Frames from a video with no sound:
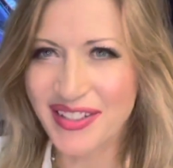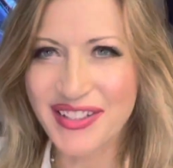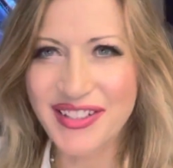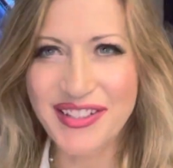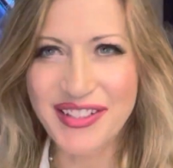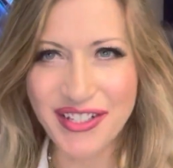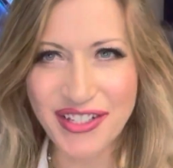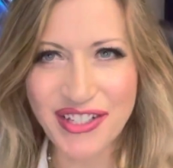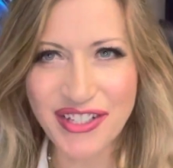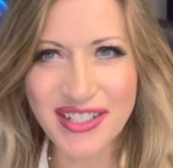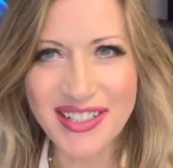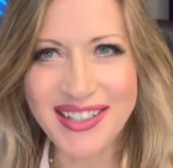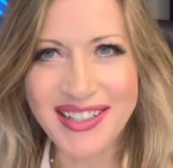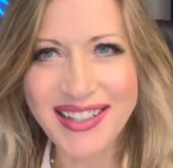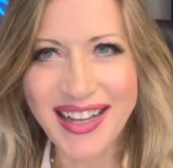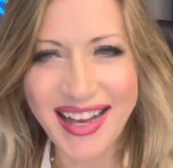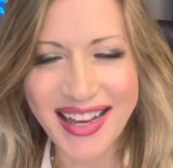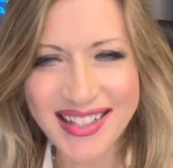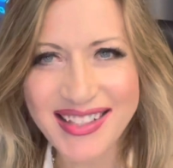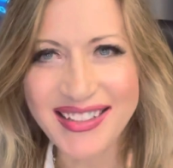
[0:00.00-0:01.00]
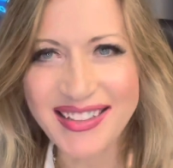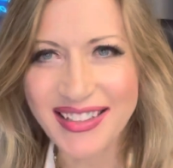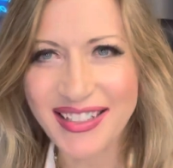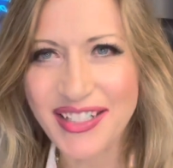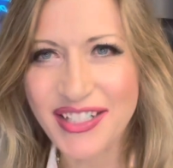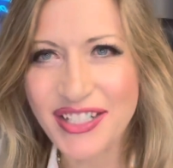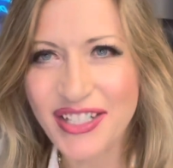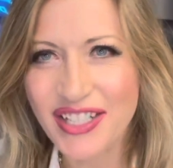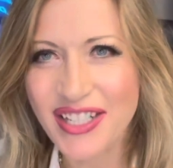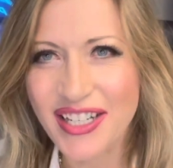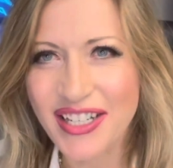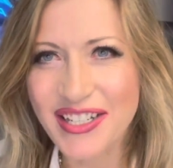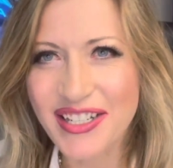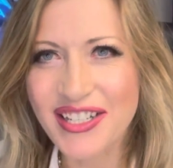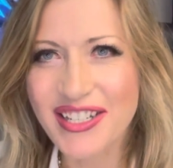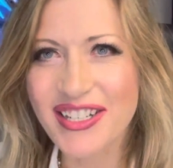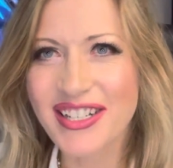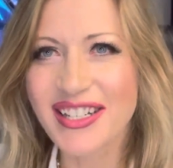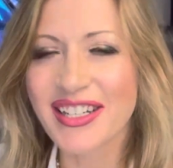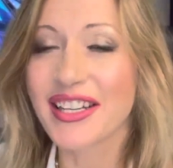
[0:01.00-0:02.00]
digital asset
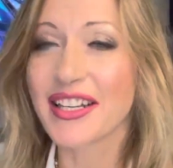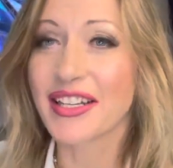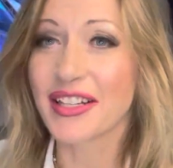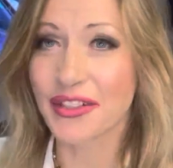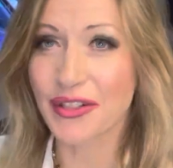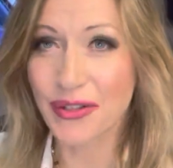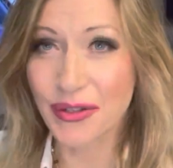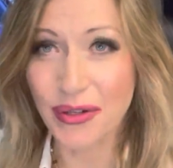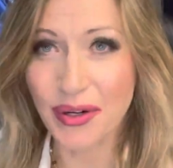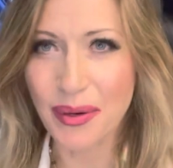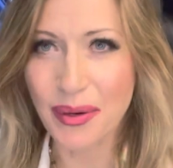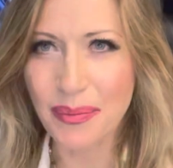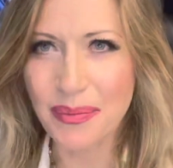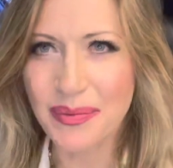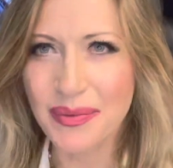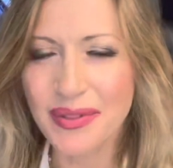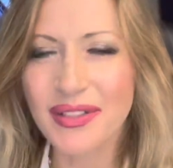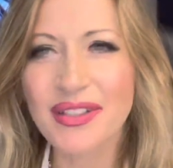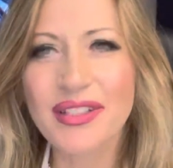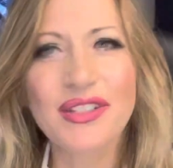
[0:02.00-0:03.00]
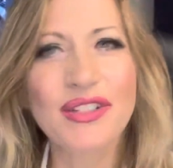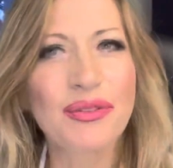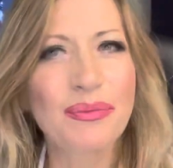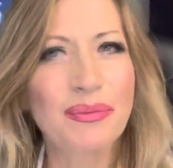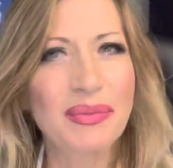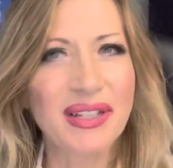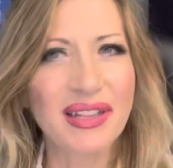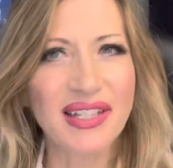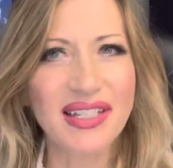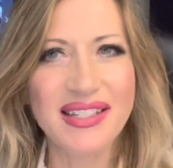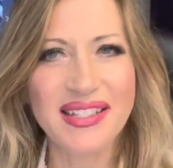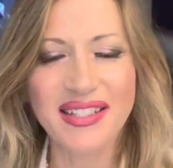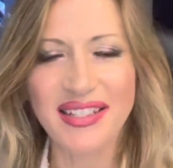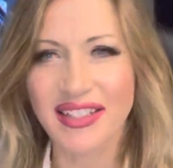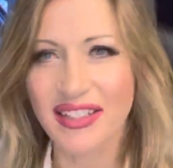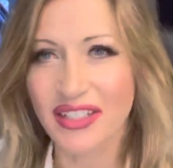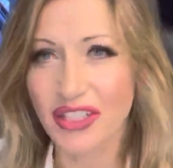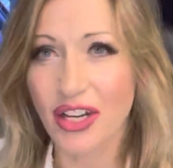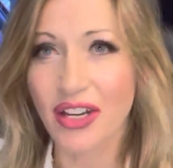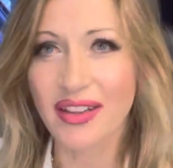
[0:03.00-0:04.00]
exchange in Europe to be
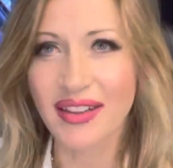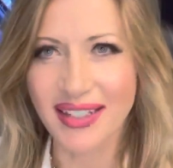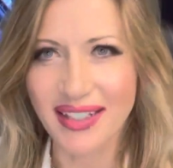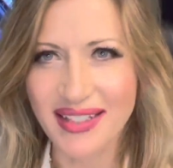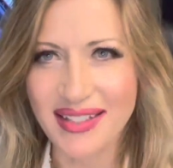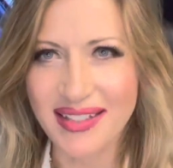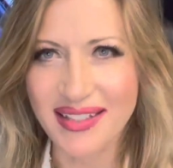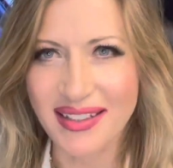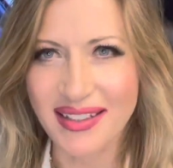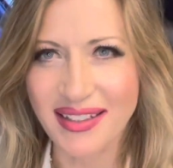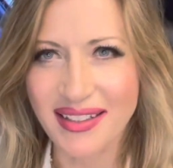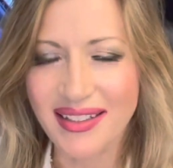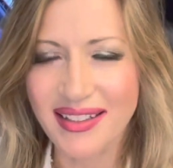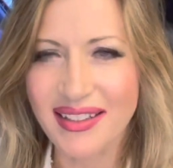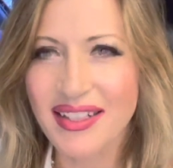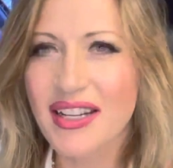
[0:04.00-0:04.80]
listed on Nasdaq,